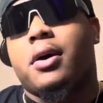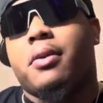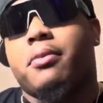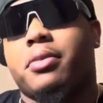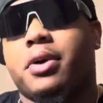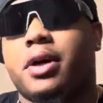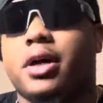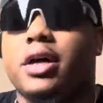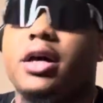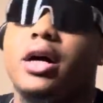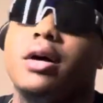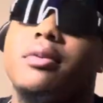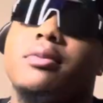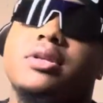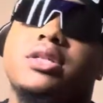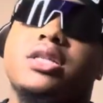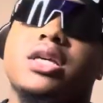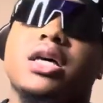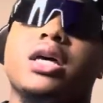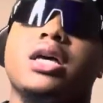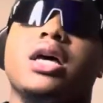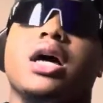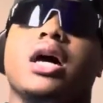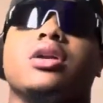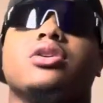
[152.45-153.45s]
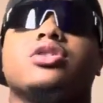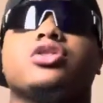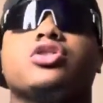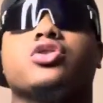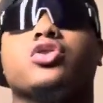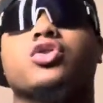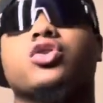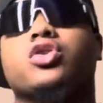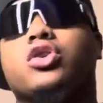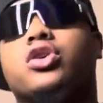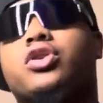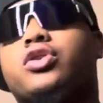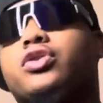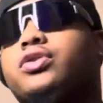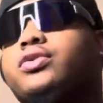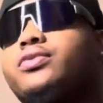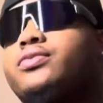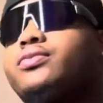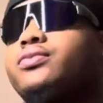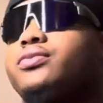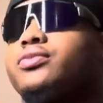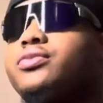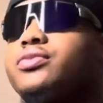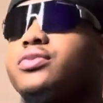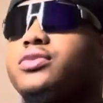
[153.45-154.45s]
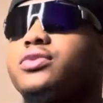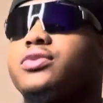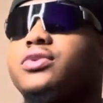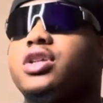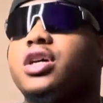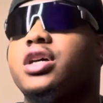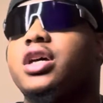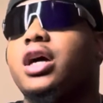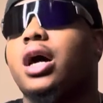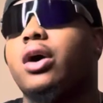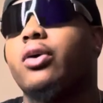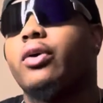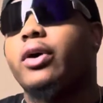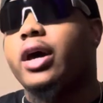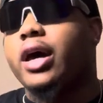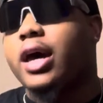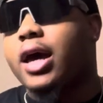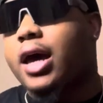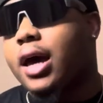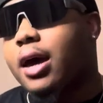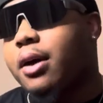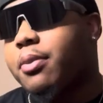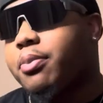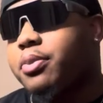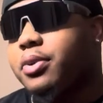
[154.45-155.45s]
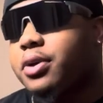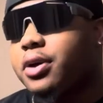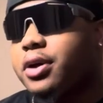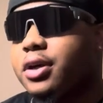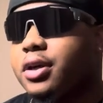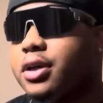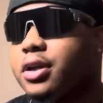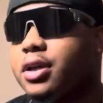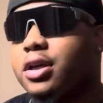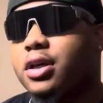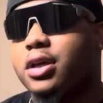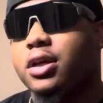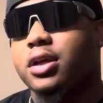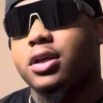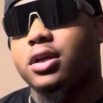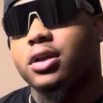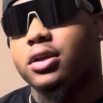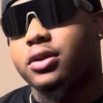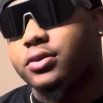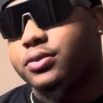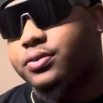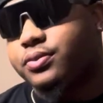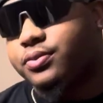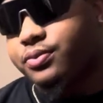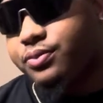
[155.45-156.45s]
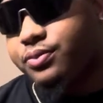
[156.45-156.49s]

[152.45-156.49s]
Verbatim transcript: But I'm gonna tell y'all the story, tell y'all what happened, and